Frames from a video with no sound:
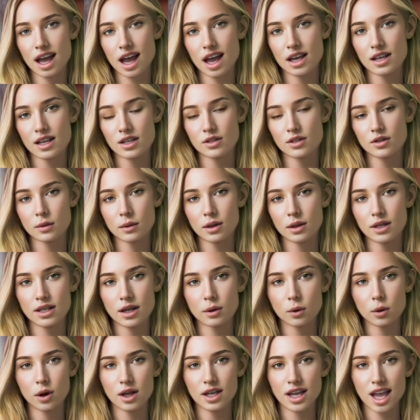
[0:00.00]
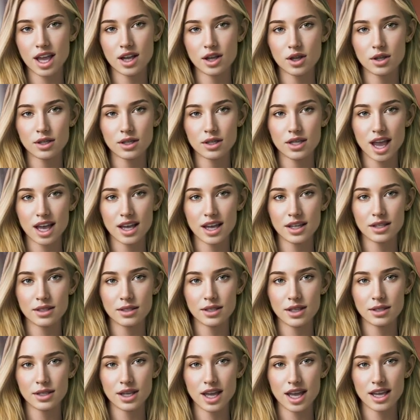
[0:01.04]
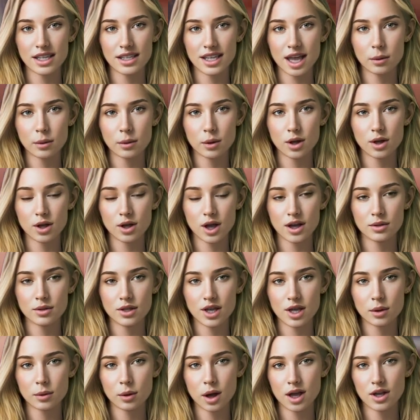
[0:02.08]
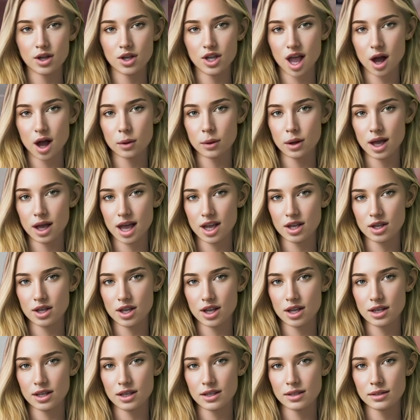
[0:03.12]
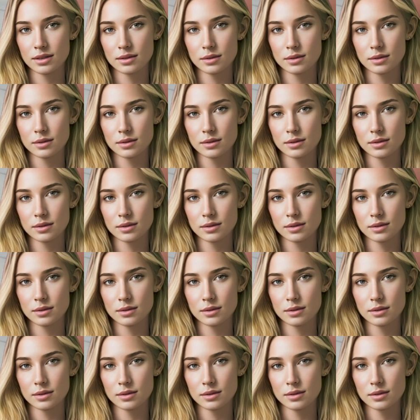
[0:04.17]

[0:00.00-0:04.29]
and is from a somewhat later state than the example of this punch combination.